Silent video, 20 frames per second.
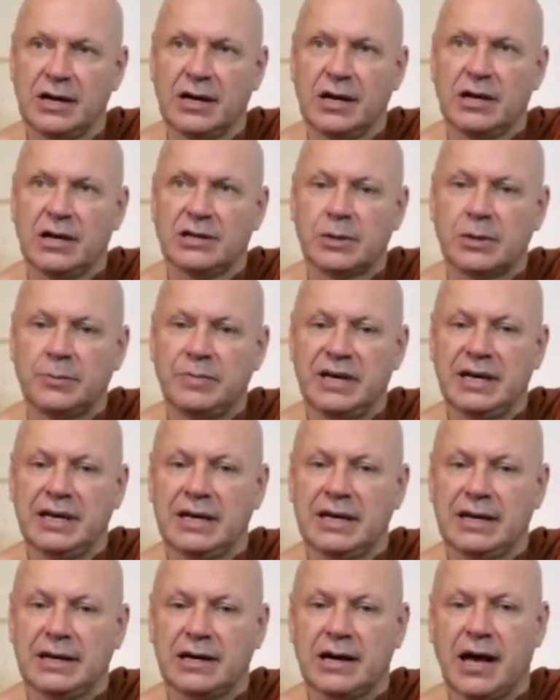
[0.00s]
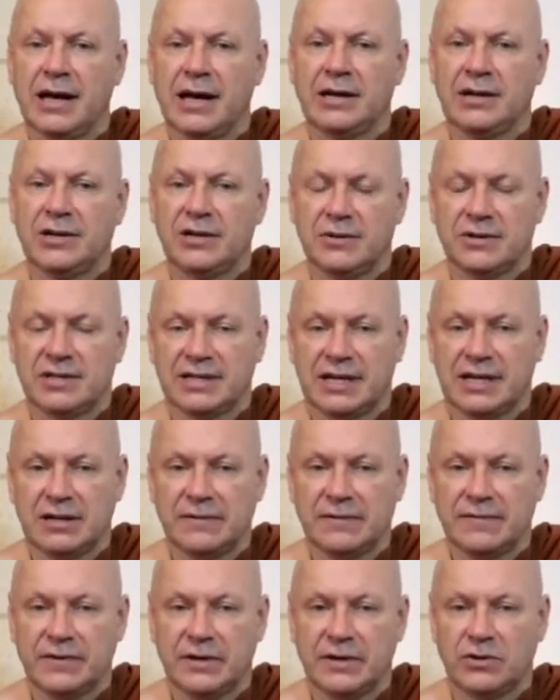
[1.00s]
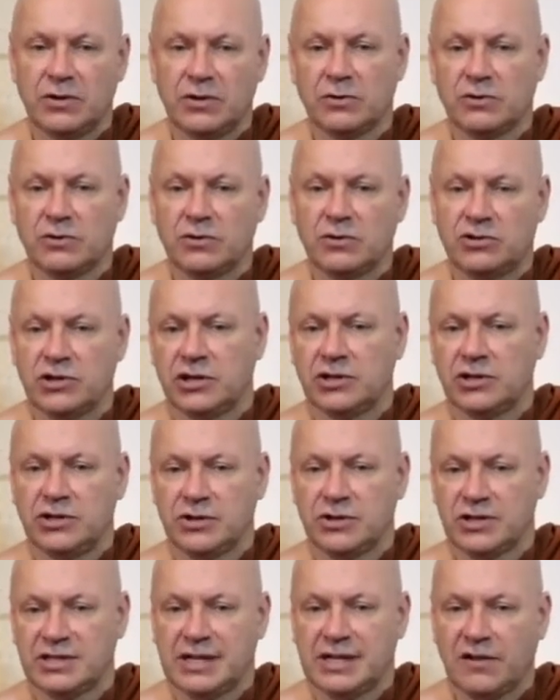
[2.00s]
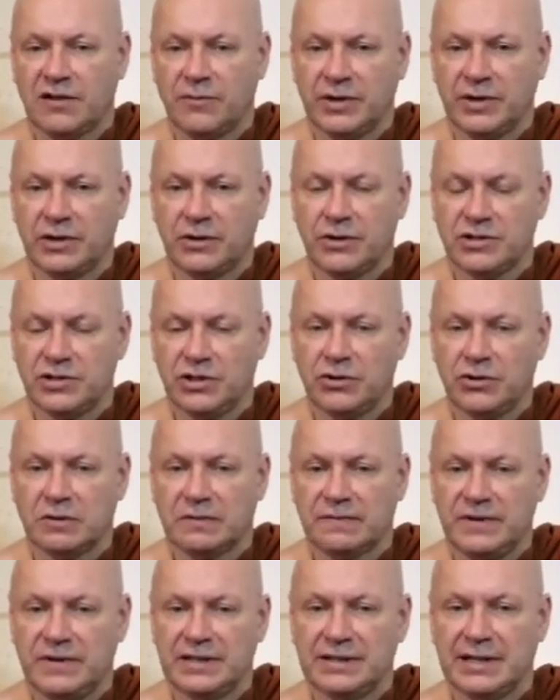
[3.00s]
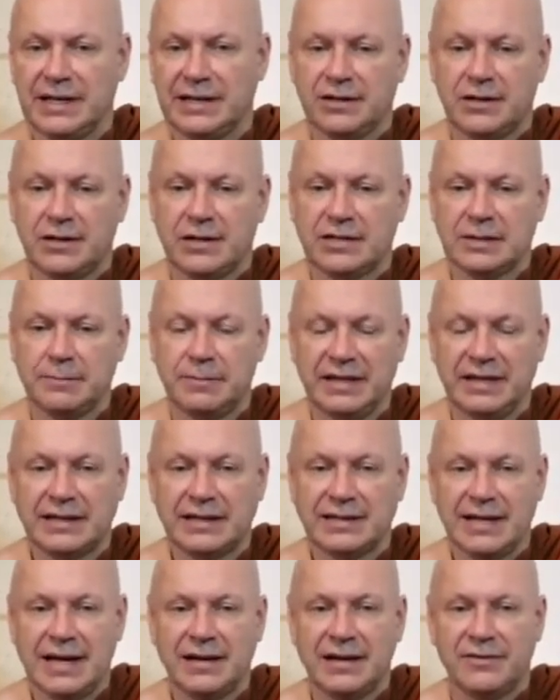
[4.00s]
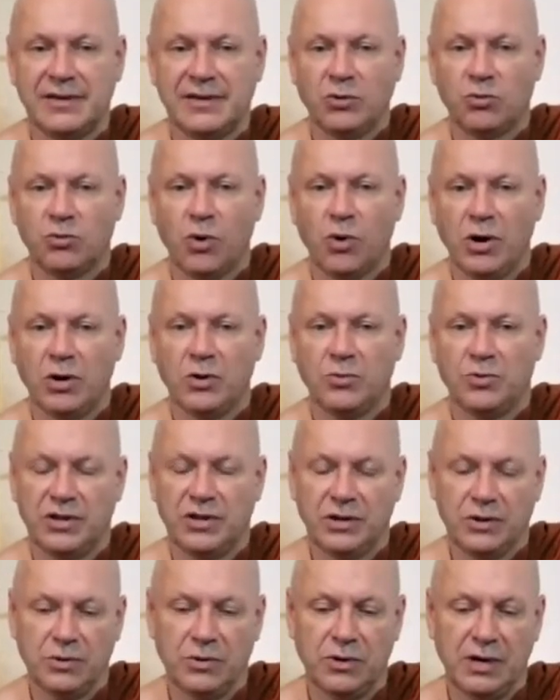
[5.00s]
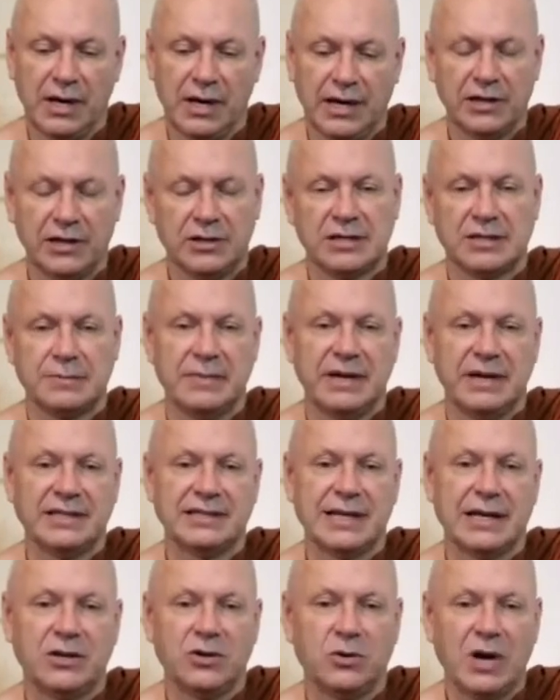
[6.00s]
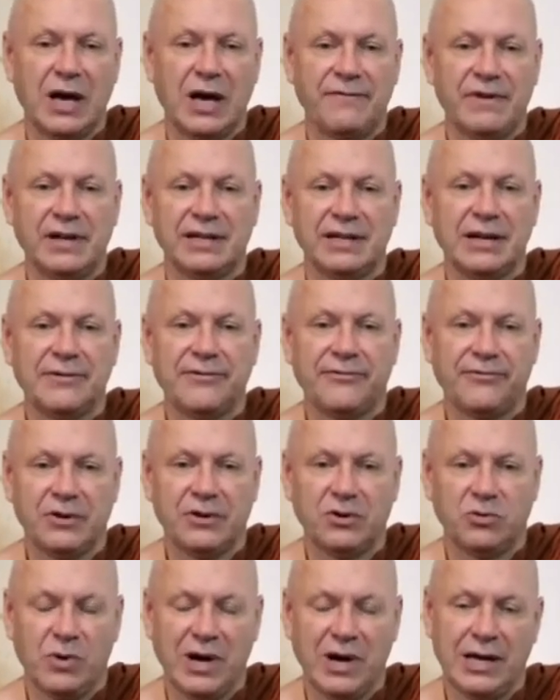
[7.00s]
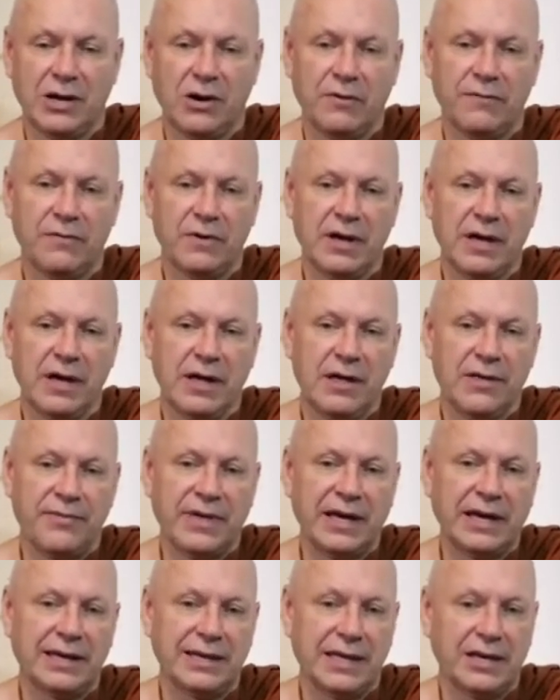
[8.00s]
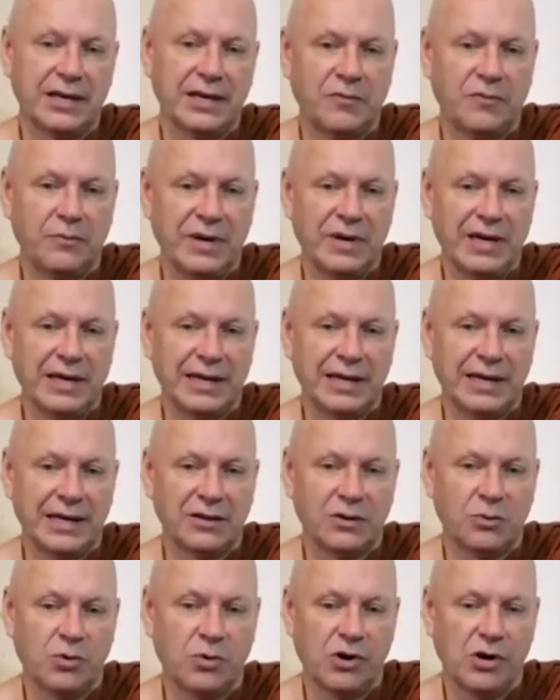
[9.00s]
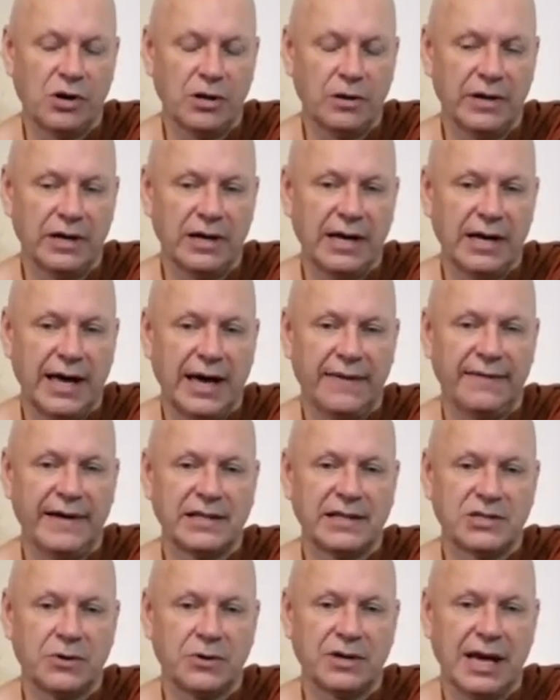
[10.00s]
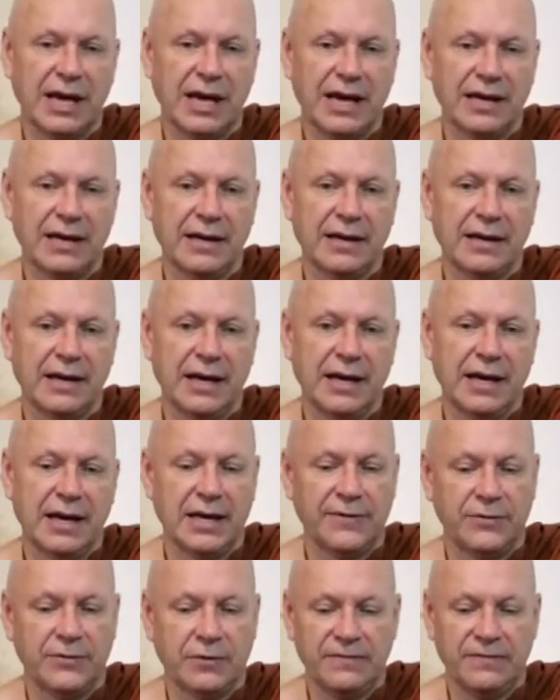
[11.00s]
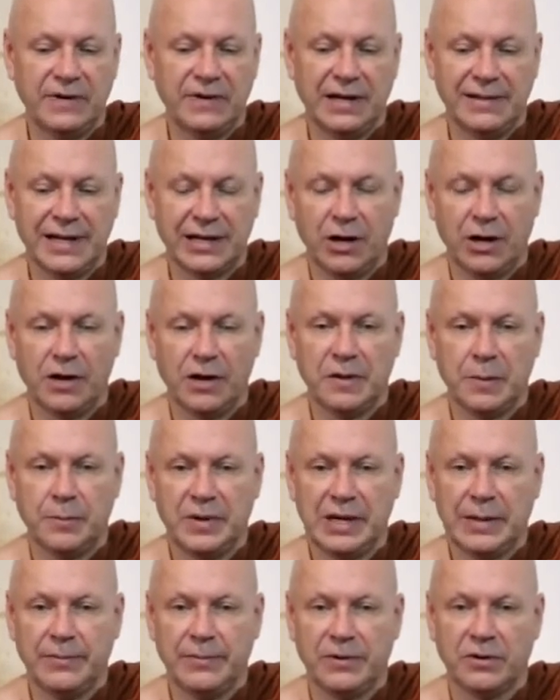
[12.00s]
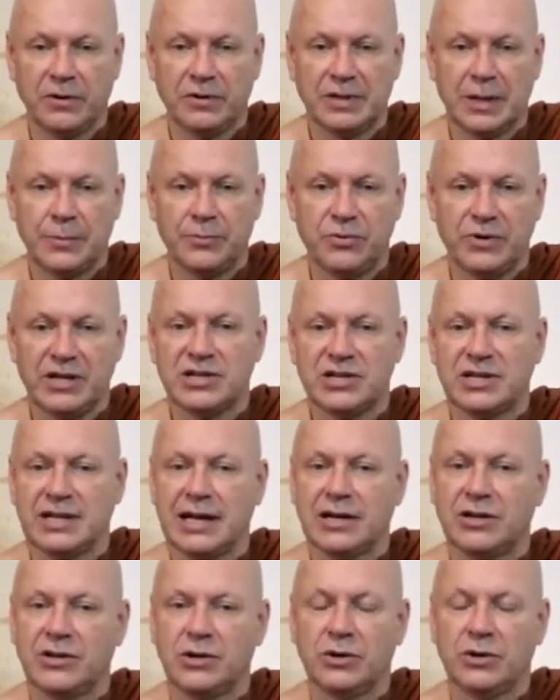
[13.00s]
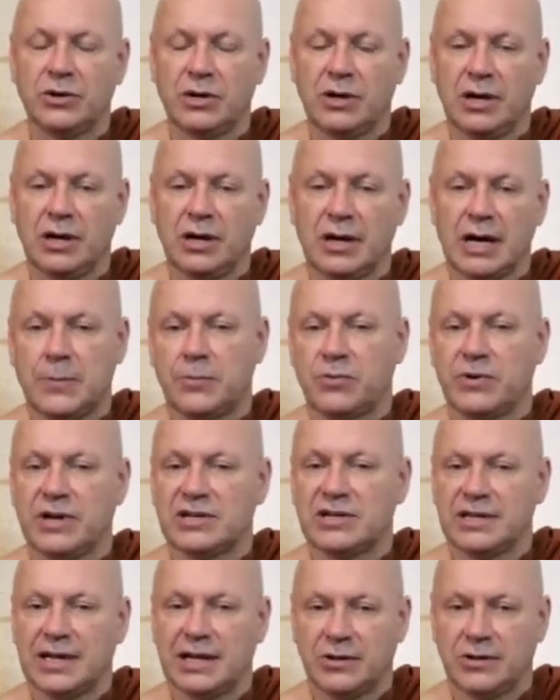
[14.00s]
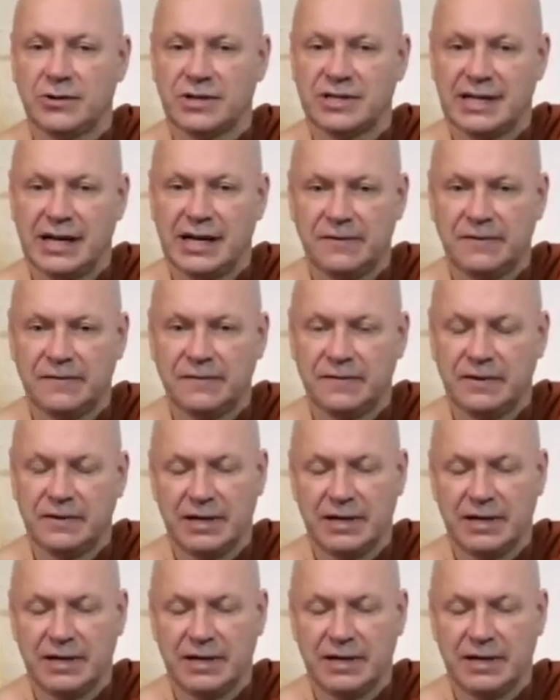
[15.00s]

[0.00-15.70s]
So be kind to yourself. Don't judge yourself because you don't fit in. It doesn't mean that anything wrong with you. It just means that you have a different way of thinking, of being in the world, and that's okay. If you feel that other people don't appreciate you, appreciate yourself.